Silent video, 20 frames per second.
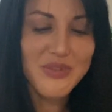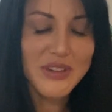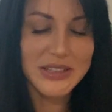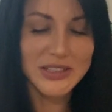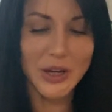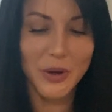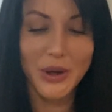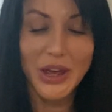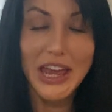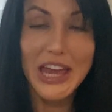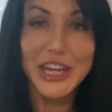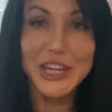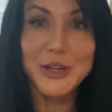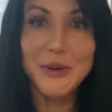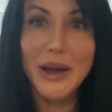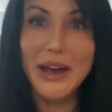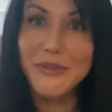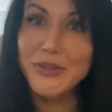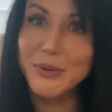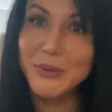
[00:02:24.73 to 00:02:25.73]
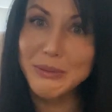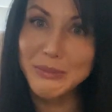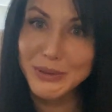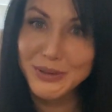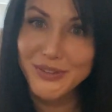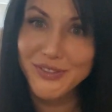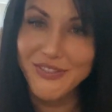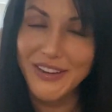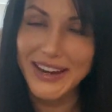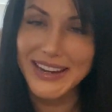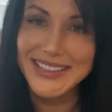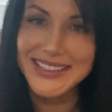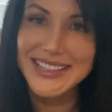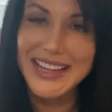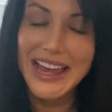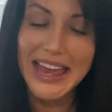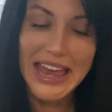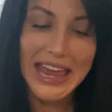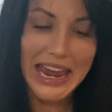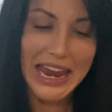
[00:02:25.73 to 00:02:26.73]
So you have the remove phase.
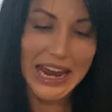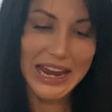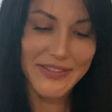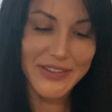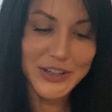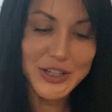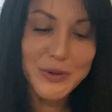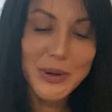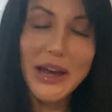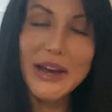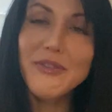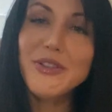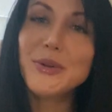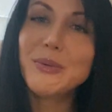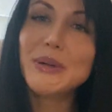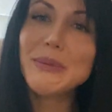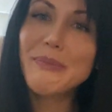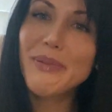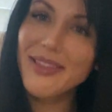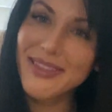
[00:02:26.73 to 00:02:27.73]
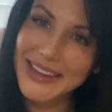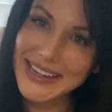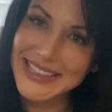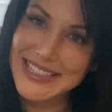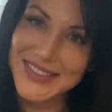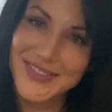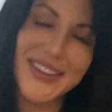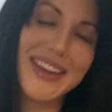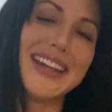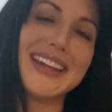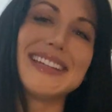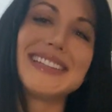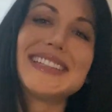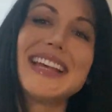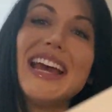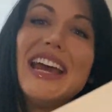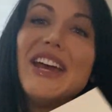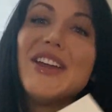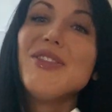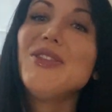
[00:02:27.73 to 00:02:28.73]
And then you have the replace phase.
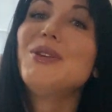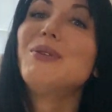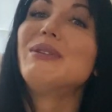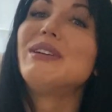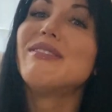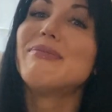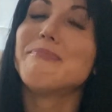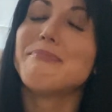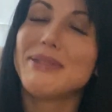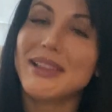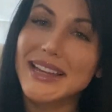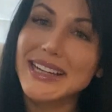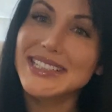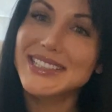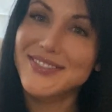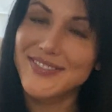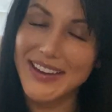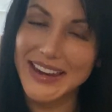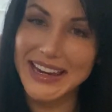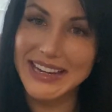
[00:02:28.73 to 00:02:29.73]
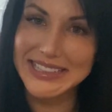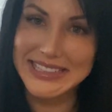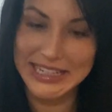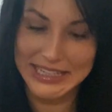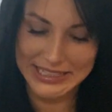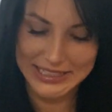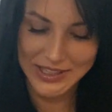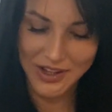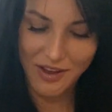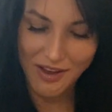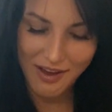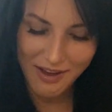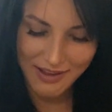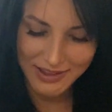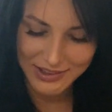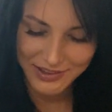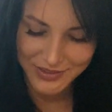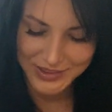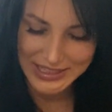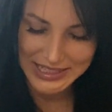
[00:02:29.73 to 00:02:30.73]
The replace phase is all
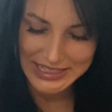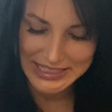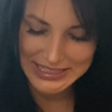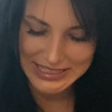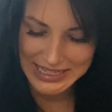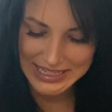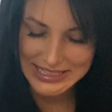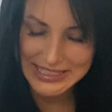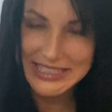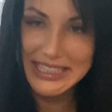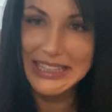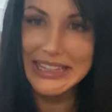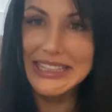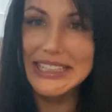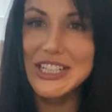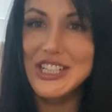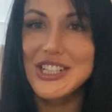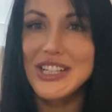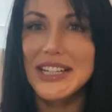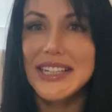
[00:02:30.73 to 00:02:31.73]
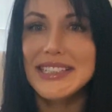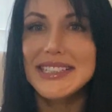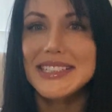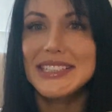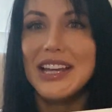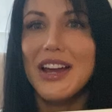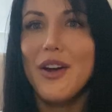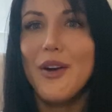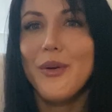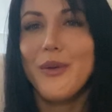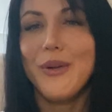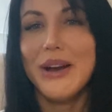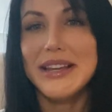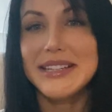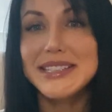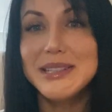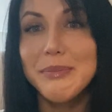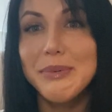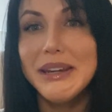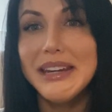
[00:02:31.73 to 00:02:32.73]
of these delicious
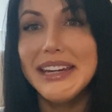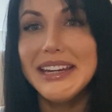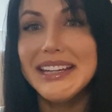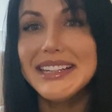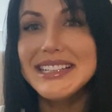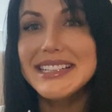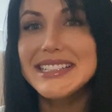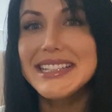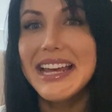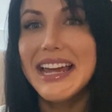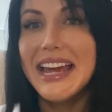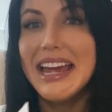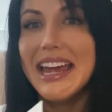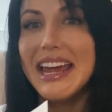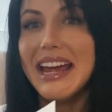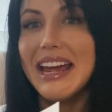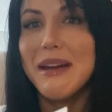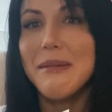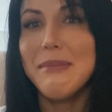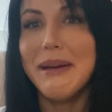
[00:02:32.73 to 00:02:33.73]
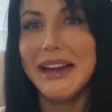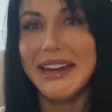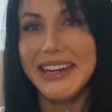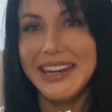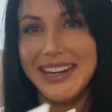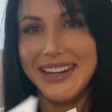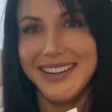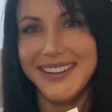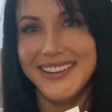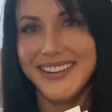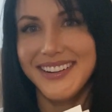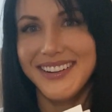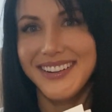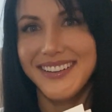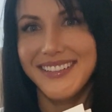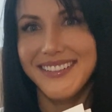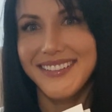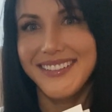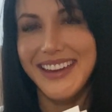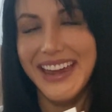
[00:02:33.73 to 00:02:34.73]
recipes back here,
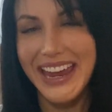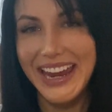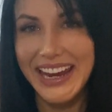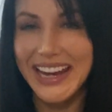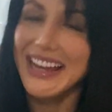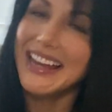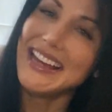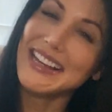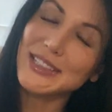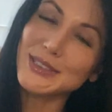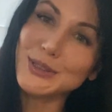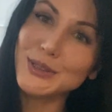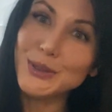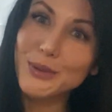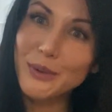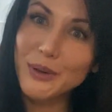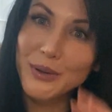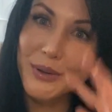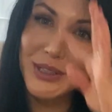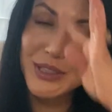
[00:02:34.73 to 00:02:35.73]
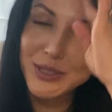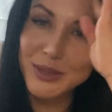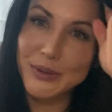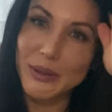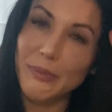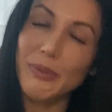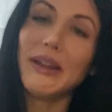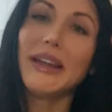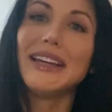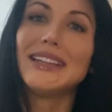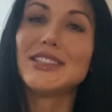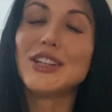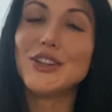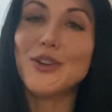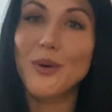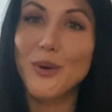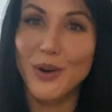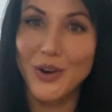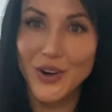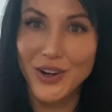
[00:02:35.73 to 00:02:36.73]
okay? So you are going to replace
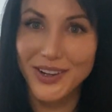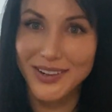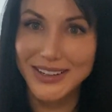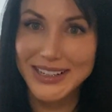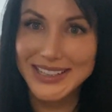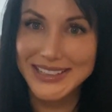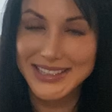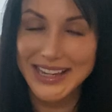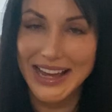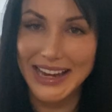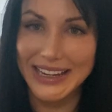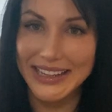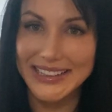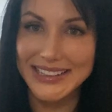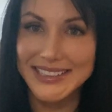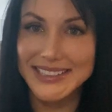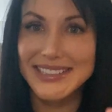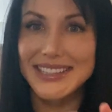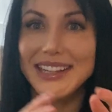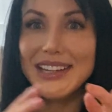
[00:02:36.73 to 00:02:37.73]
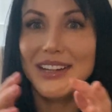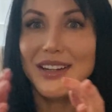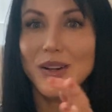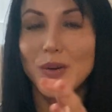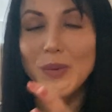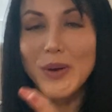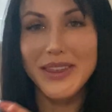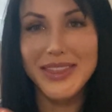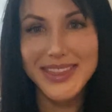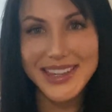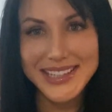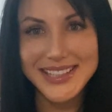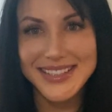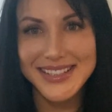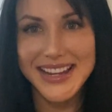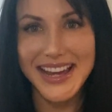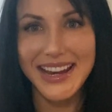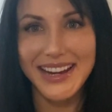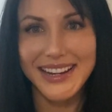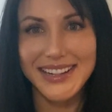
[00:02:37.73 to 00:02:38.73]
your current diet with this
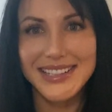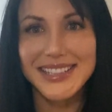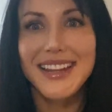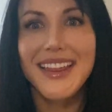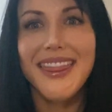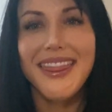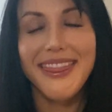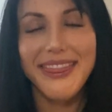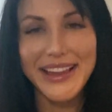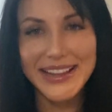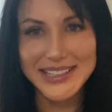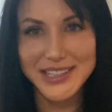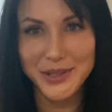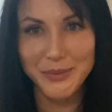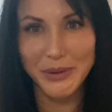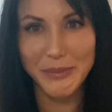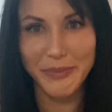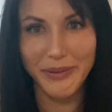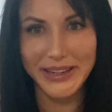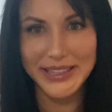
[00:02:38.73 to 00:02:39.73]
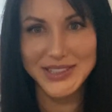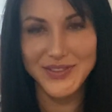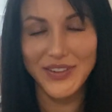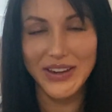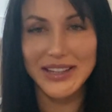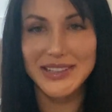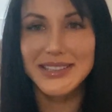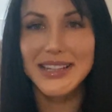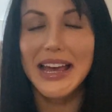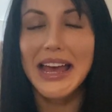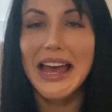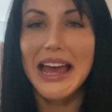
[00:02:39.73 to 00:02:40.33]
diet. That's the replace phase.